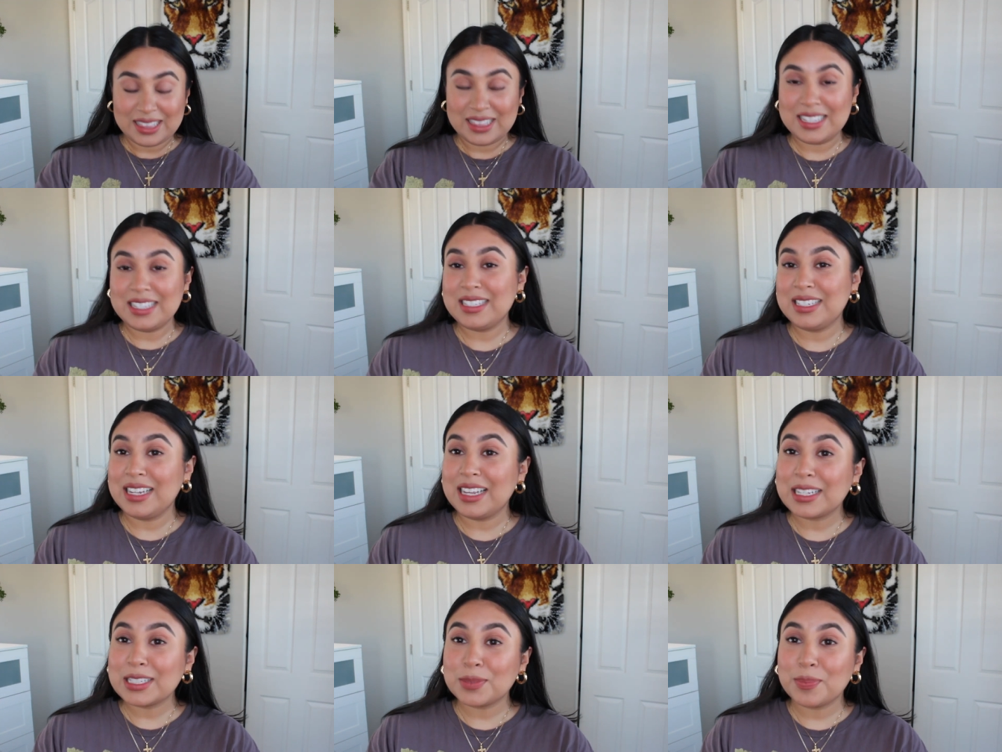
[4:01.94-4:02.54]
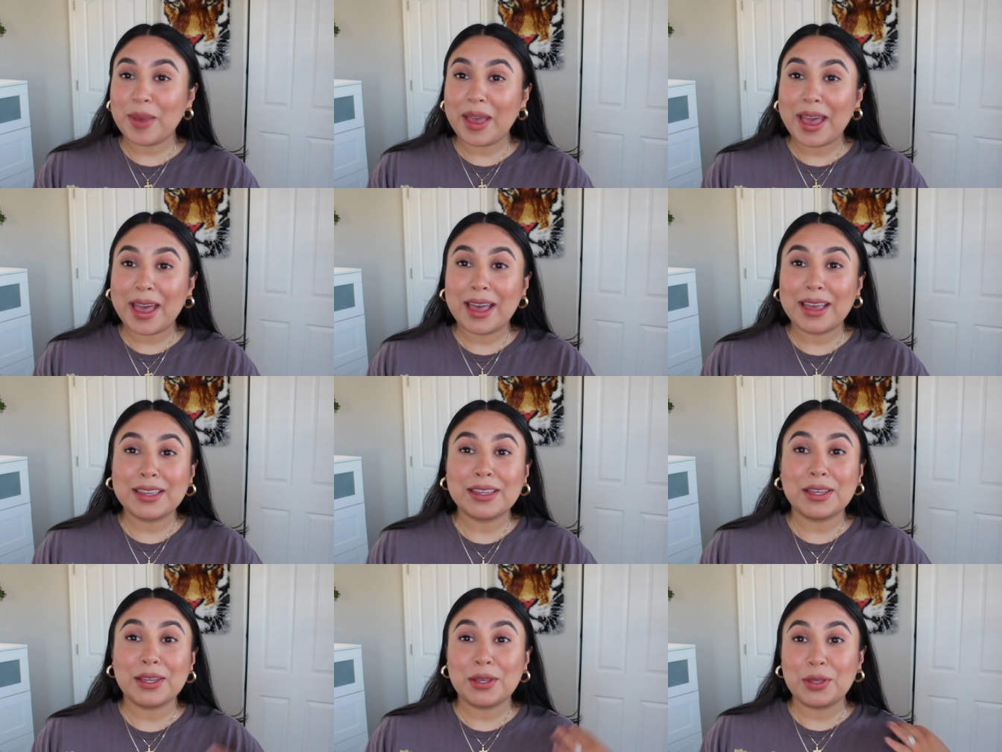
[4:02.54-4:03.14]
This next
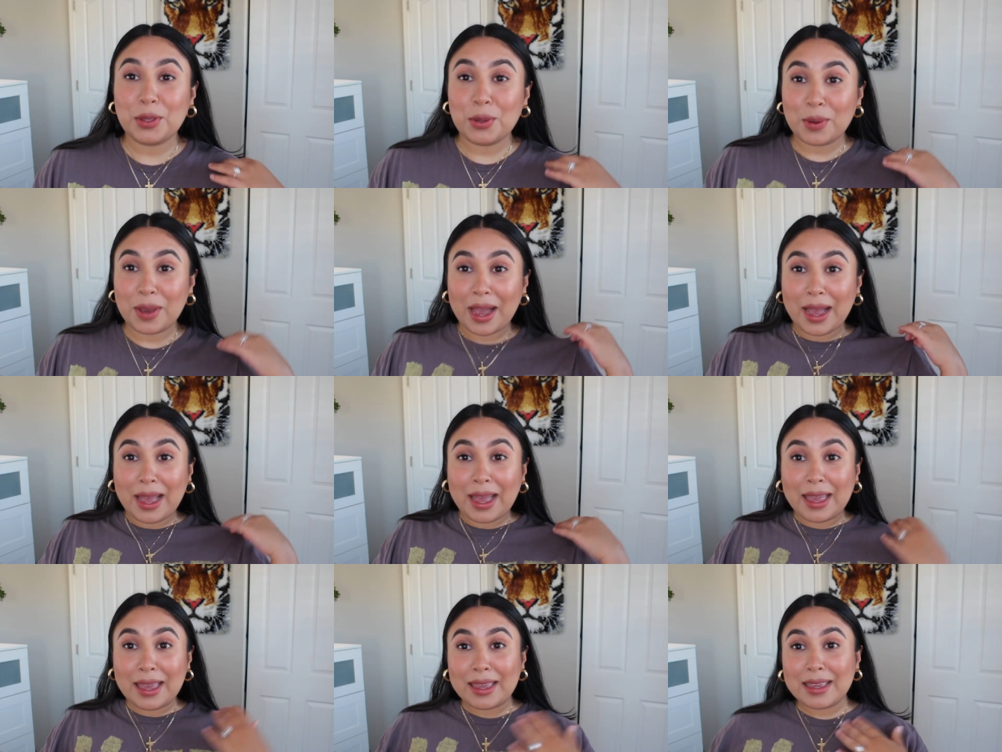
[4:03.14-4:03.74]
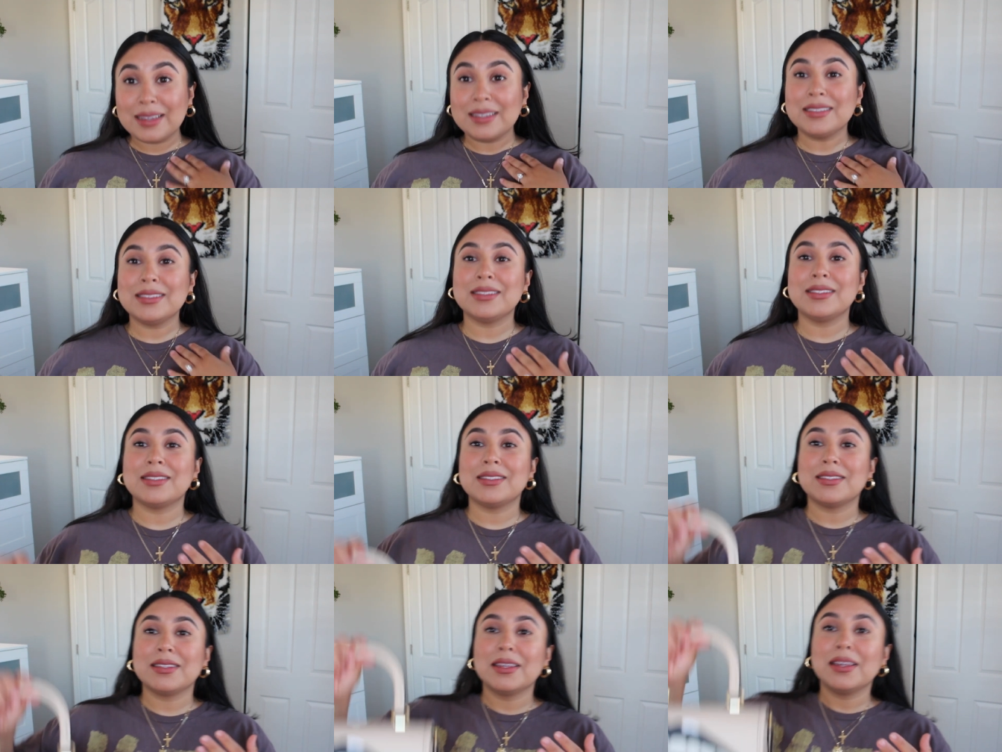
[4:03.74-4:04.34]
bag, you
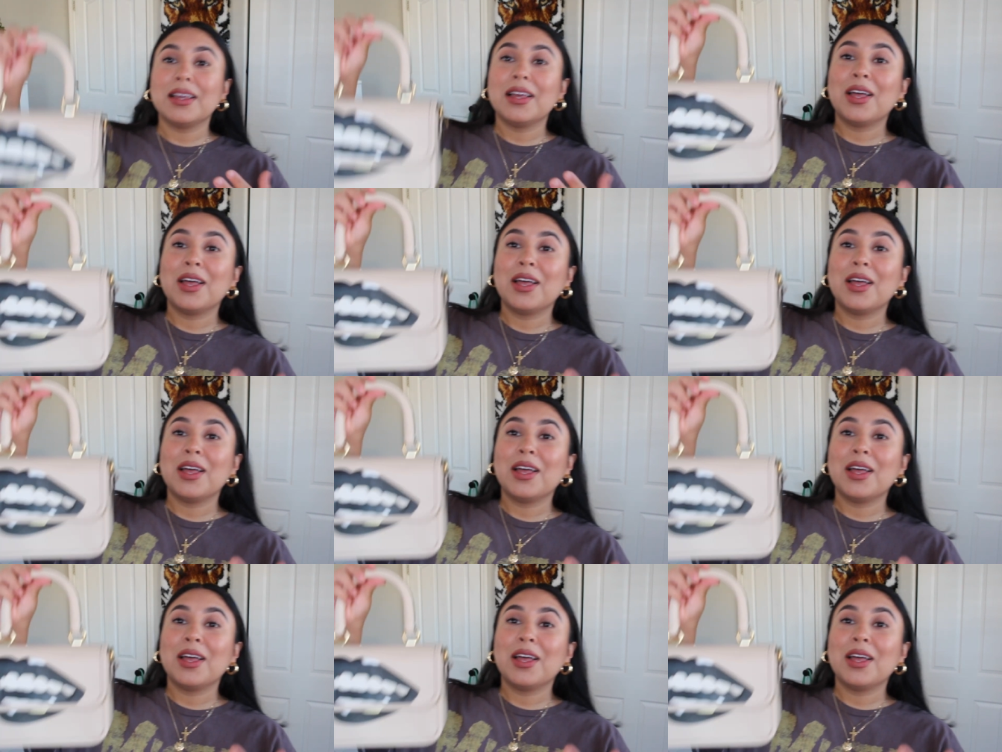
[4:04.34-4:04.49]
guys,